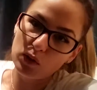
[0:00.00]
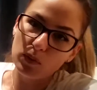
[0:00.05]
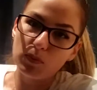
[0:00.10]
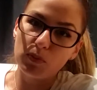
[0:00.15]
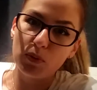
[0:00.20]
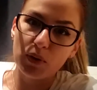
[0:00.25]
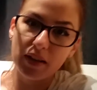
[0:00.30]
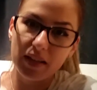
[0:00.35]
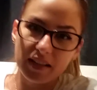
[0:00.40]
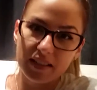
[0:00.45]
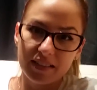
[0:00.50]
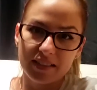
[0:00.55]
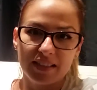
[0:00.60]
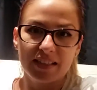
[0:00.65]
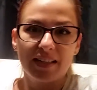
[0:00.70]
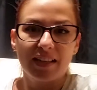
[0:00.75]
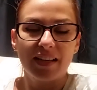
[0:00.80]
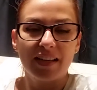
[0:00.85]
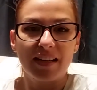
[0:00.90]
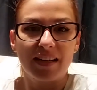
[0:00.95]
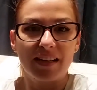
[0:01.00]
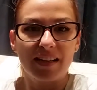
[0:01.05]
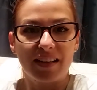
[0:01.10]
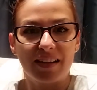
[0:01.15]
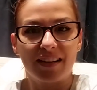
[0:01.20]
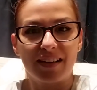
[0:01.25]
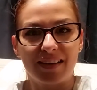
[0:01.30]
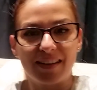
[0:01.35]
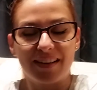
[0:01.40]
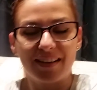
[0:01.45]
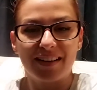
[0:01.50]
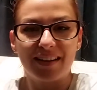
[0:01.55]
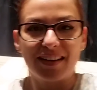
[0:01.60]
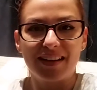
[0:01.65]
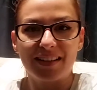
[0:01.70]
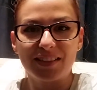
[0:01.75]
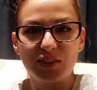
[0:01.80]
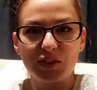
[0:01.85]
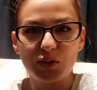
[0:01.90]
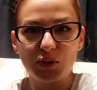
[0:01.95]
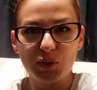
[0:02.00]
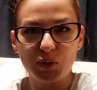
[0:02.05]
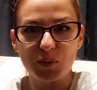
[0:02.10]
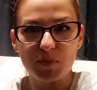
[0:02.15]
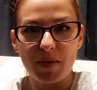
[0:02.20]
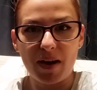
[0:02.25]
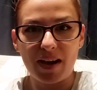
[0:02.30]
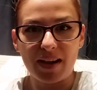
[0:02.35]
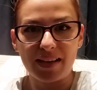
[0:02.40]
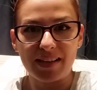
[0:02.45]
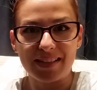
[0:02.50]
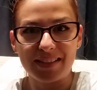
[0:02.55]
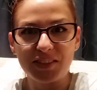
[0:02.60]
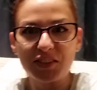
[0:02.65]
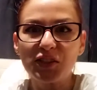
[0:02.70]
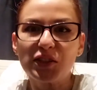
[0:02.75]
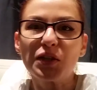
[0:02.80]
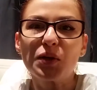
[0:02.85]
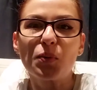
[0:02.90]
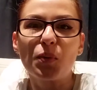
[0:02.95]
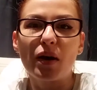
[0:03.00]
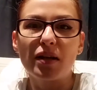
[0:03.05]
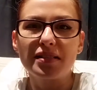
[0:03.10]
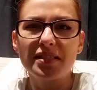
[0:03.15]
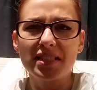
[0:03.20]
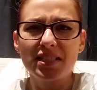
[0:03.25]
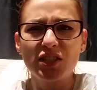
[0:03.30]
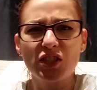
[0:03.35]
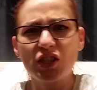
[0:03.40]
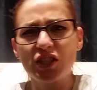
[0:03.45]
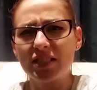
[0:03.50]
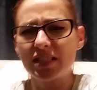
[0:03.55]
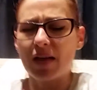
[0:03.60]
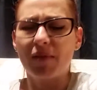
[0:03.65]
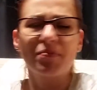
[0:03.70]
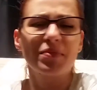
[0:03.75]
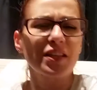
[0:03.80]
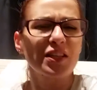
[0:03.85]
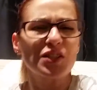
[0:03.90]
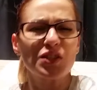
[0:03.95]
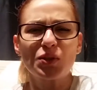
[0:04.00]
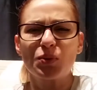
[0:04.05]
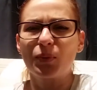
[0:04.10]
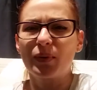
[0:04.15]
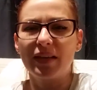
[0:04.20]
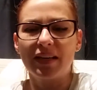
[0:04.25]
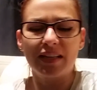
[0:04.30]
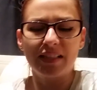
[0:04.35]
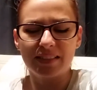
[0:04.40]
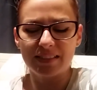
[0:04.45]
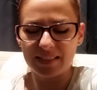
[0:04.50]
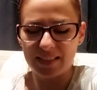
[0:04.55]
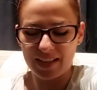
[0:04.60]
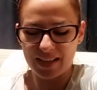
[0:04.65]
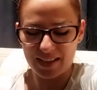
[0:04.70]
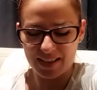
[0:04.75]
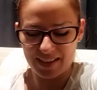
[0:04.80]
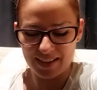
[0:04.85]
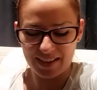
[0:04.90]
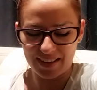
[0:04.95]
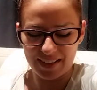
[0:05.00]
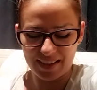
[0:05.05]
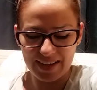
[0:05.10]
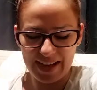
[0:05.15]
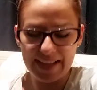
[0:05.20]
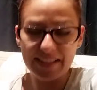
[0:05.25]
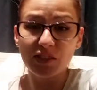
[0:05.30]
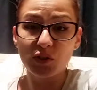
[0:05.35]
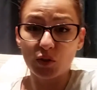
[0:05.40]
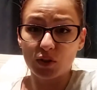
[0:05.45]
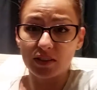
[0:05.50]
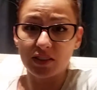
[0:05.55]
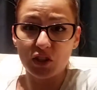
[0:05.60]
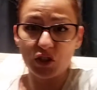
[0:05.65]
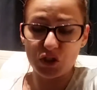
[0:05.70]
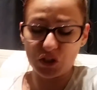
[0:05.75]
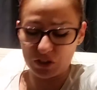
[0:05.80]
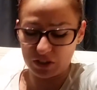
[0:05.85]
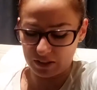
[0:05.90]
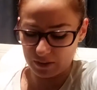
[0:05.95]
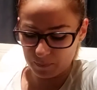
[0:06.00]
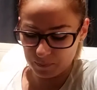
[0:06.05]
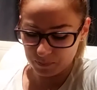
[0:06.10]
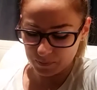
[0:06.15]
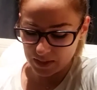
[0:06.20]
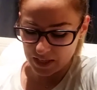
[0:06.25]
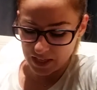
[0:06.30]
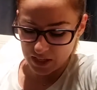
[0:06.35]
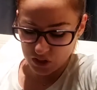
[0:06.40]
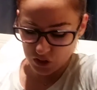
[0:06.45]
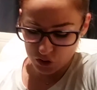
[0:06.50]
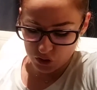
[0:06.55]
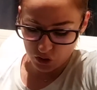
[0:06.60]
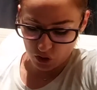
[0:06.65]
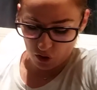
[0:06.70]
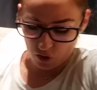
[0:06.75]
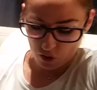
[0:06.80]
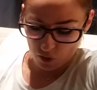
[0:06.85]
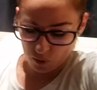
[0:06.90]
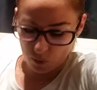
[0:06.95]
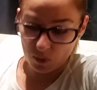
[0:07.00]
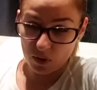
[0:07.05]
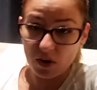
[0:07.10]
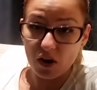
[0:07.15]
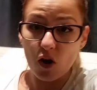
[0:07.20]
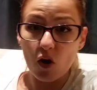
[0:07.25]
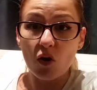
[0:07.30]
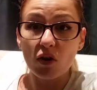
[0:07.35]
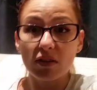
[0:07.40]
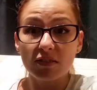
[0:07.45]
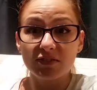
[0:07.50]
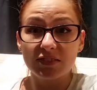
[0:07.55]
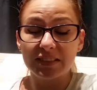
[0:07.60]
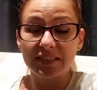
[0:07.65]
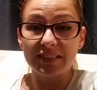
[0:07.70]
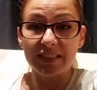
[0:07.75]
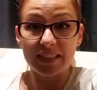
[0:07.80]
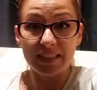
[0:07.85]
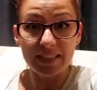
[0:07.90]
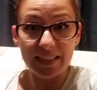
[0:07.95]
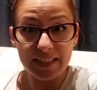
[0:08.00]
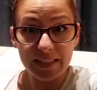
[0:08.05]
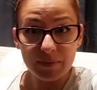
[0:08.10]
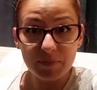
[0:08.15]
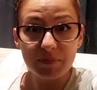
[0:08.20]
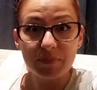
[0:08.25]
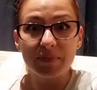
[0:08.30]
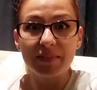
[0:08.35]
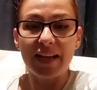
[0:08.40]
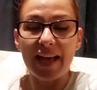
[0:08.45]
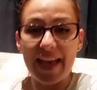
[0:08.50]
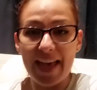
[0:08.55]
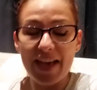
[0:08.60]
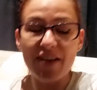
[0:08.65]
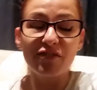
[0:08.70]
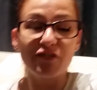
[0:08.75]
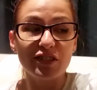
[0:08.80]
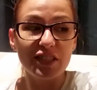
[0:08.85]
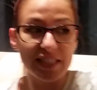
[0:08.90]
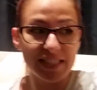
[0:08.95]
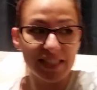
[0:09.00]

to bring to my dear ones, just something sweet and traditional. So all of the time, every